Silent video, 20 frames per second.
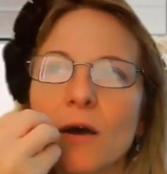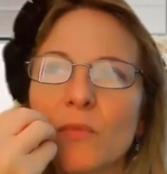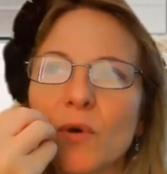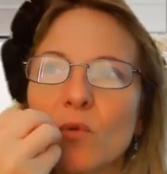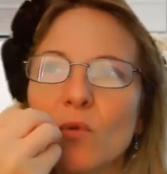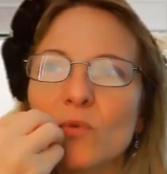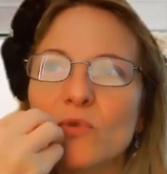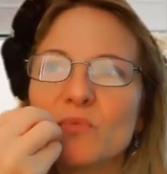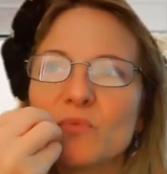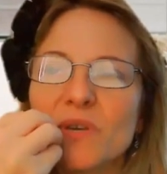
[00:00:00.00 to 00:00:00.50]

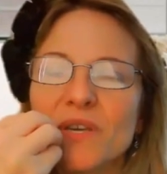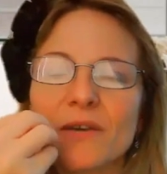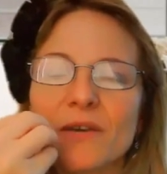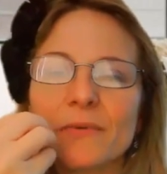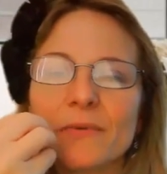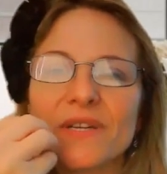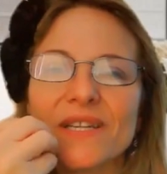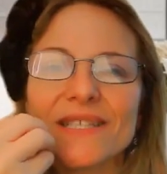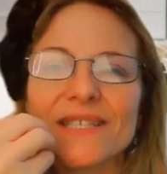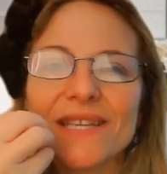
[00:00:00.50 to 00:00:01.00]
almost being
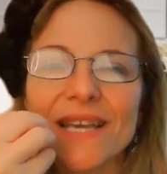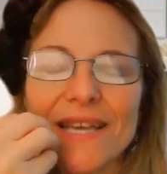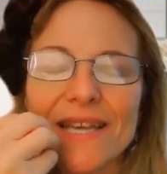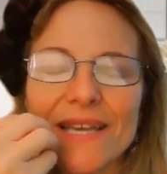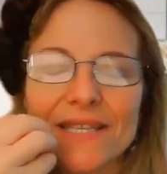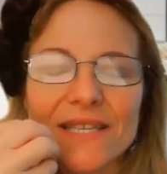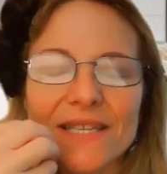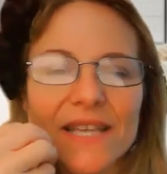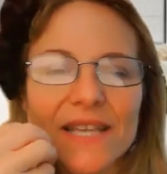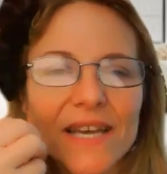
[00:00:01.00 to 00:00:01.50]
able to
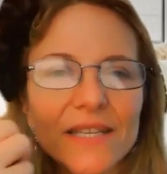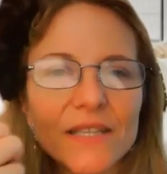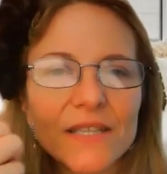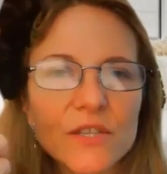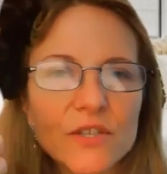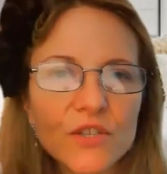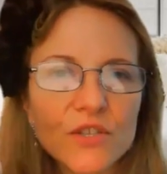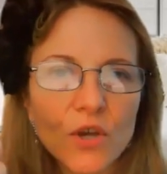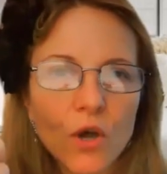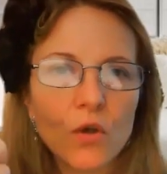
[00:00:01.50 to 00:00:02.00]
taste that
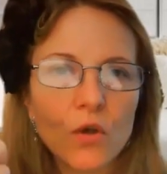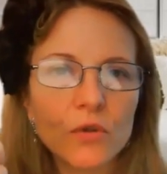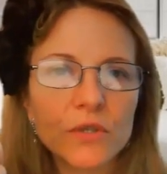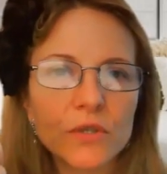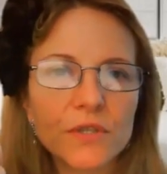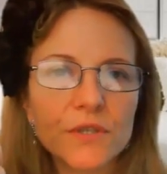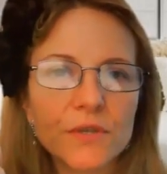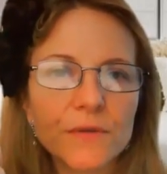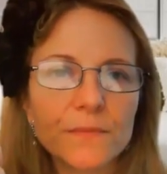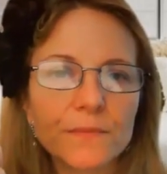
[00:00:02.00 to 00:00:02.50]
salt,
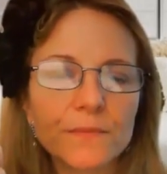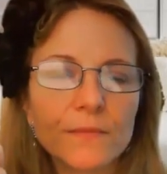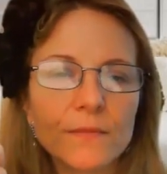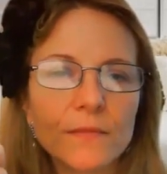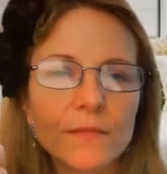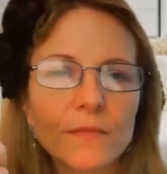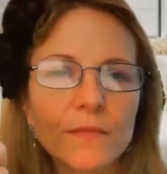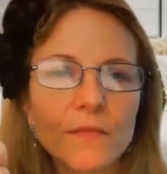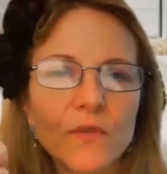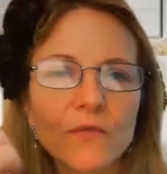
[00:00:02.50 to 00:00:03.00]

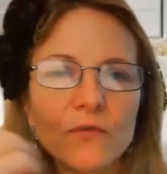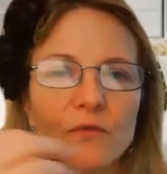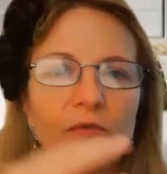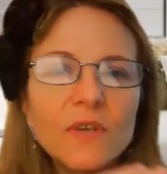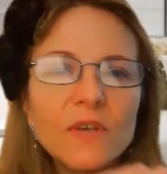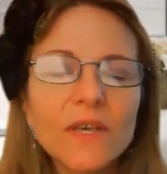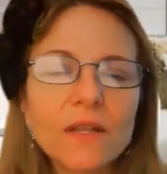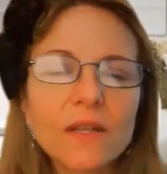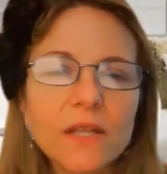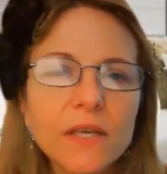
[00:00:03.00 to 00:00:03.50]

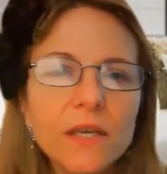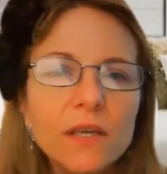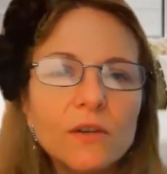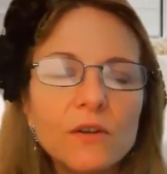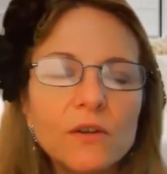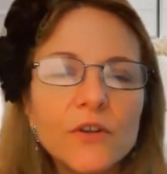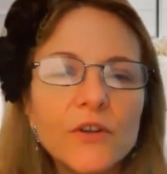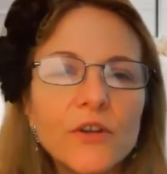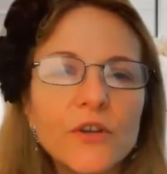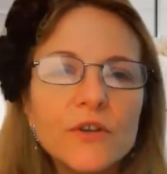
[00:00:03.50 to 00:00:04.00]
feeling it
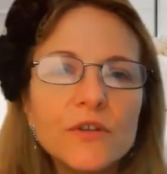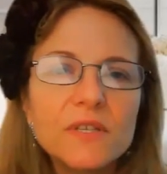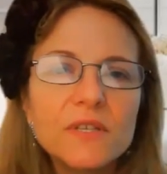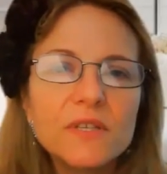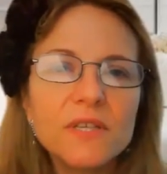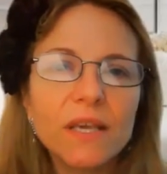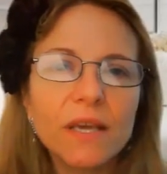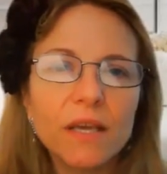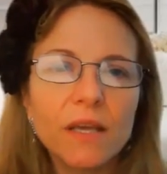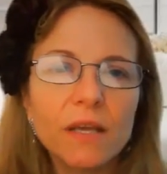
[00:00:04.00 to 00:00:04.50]
on your
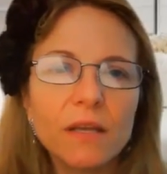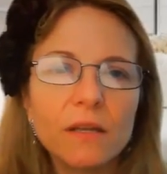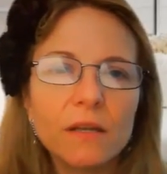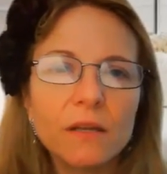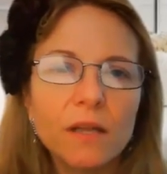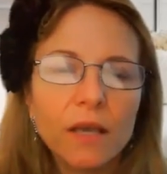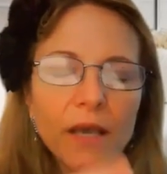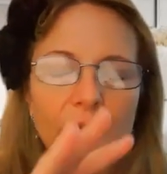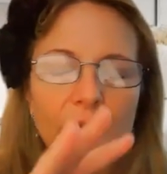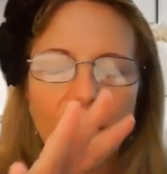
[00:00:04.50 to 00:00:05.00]
skin,
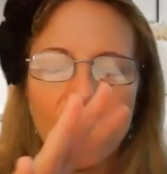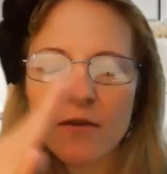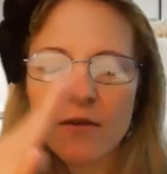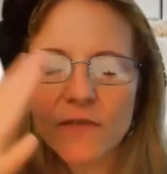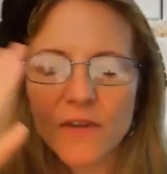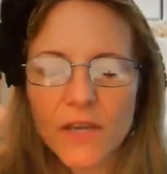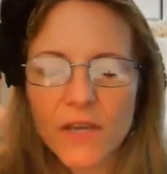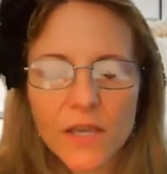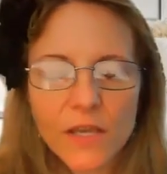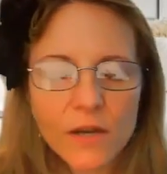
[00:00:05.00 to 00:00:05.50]

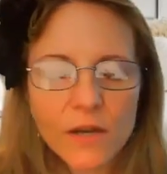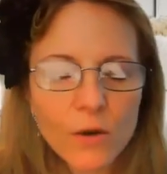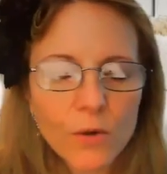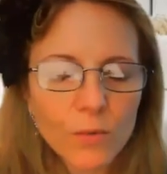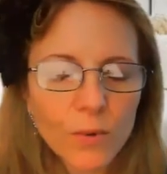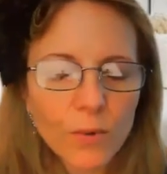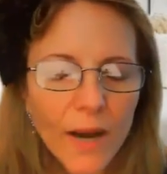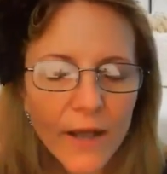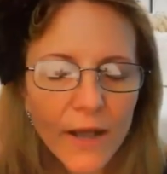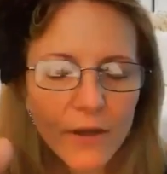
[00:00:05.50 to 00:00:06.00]
having it
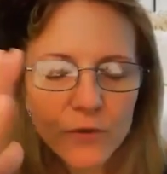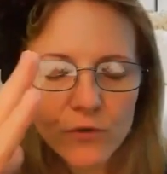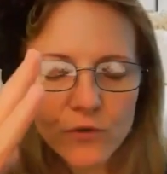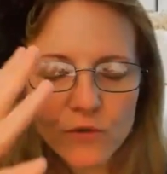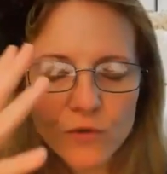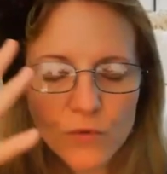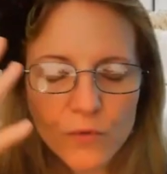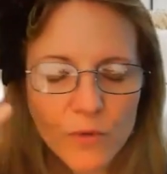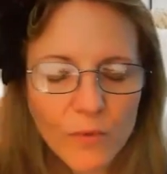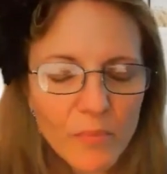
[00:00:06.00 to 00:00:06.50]

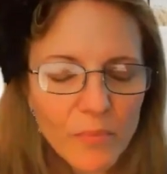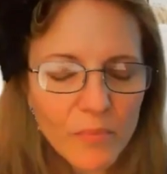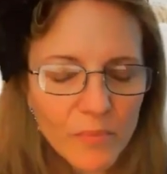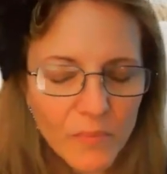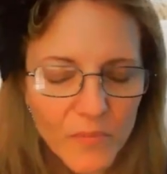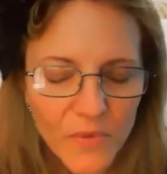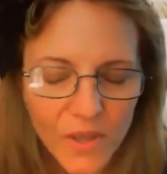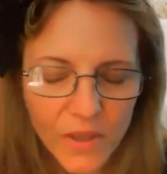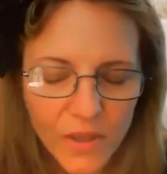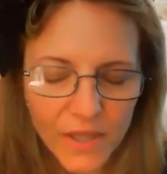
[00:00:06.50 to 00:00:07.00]
around you,
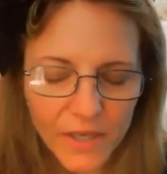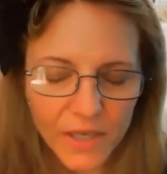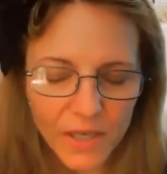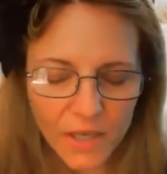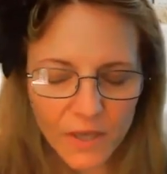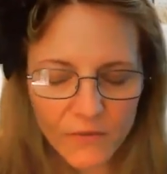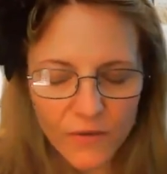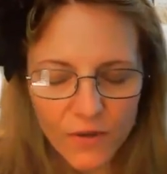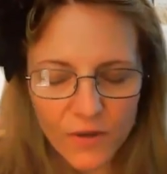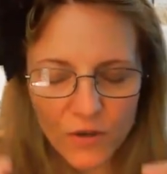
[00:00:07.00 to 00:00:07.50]
like
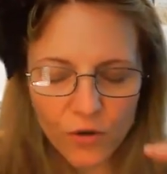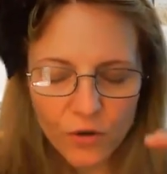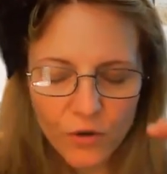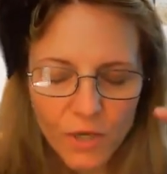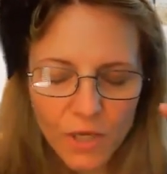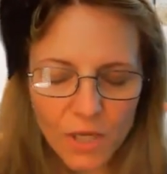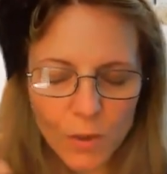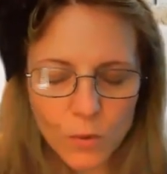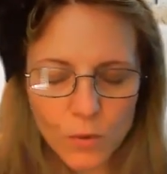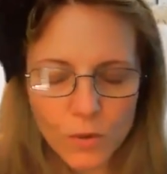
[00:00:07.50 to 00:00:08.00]
even your
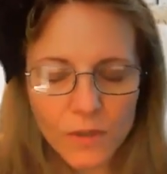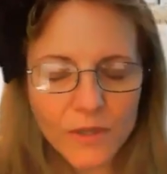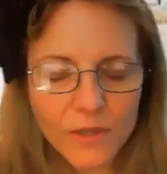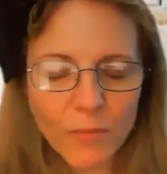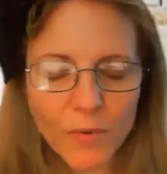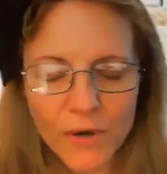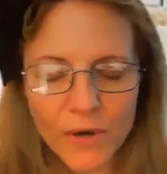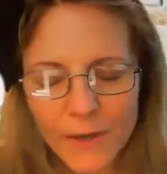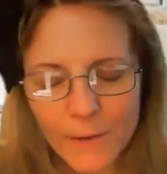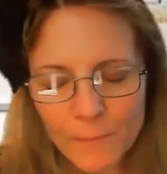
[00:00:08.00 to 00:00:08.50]

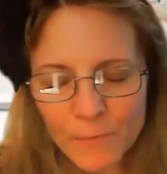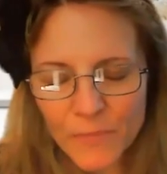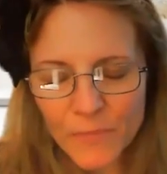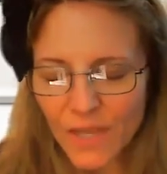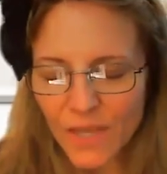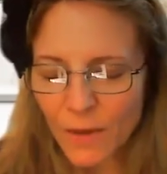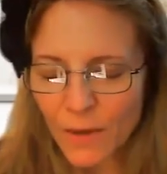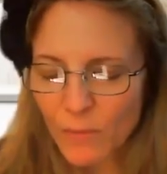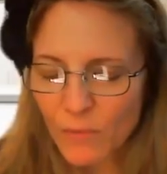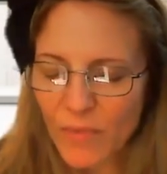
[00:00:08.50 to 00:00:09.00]
equilibrium
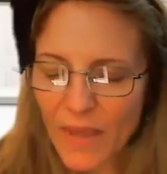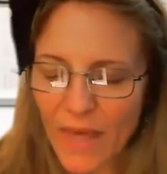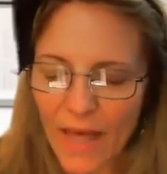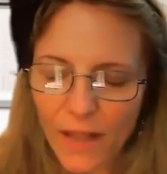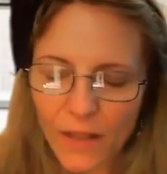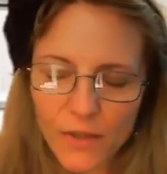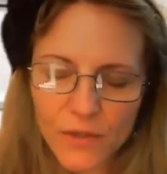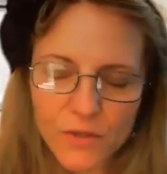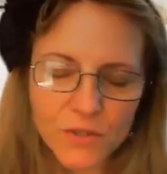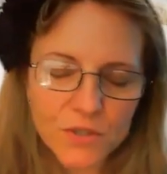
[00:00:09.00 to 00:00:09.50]

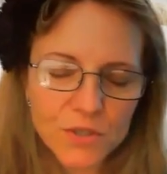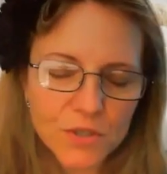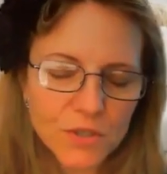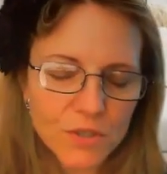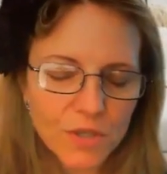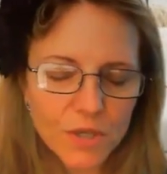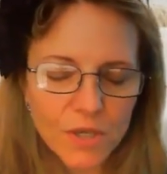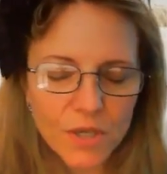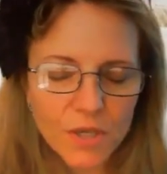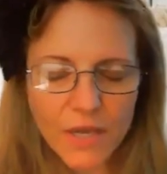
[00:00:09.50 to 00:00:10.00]

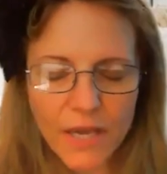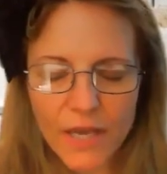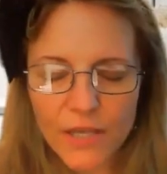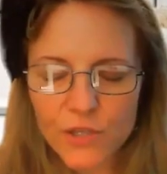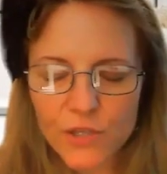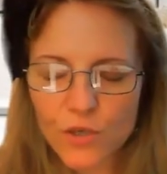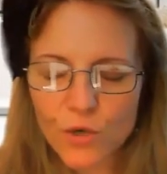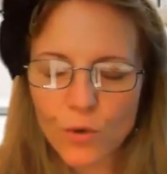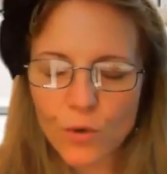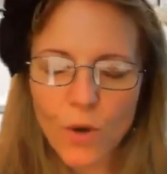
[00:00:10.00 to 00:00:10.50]
balanced
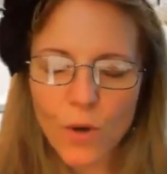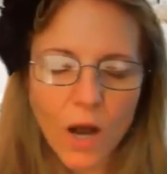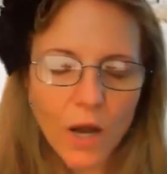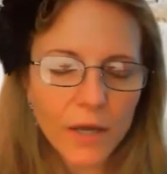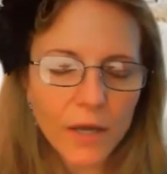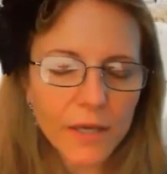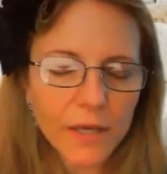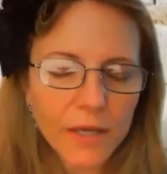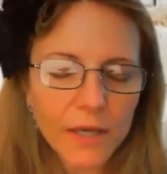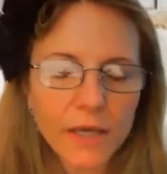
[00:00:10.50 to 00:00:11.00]
as you're
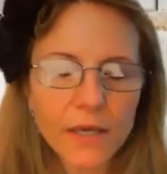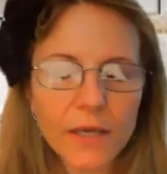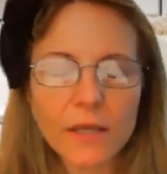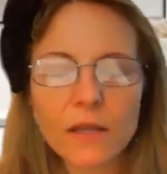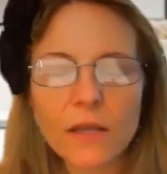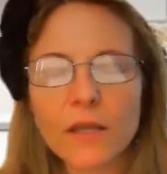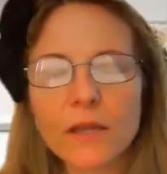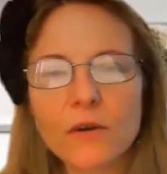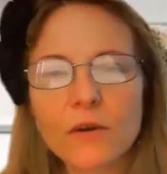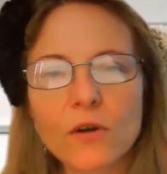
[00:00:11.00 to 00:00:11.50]

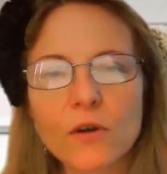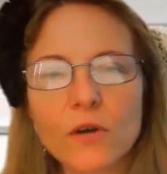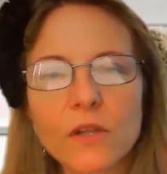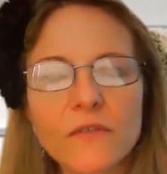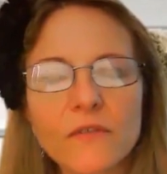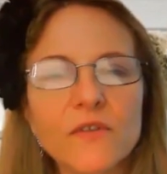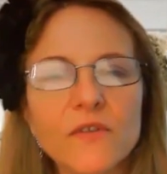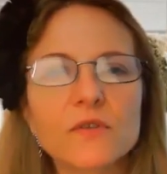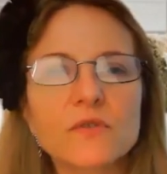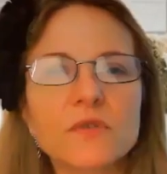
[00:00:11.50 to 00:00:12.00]
walking, and all
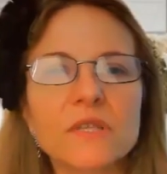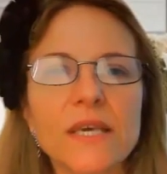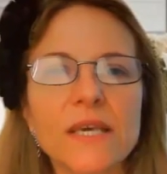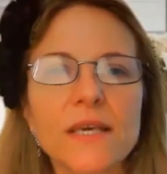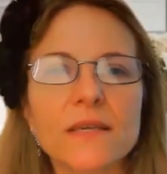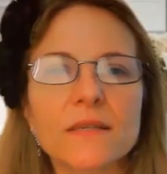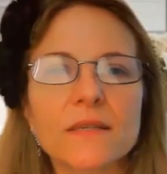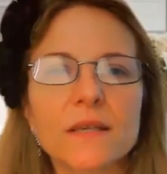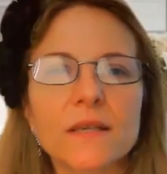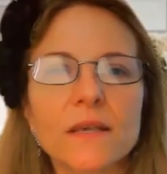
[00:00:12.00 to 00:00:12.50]
of those
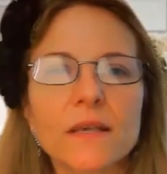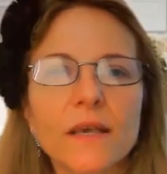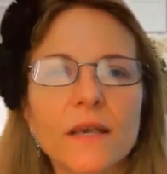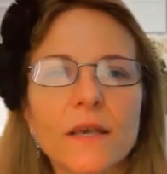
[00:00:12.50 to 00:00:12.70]
things.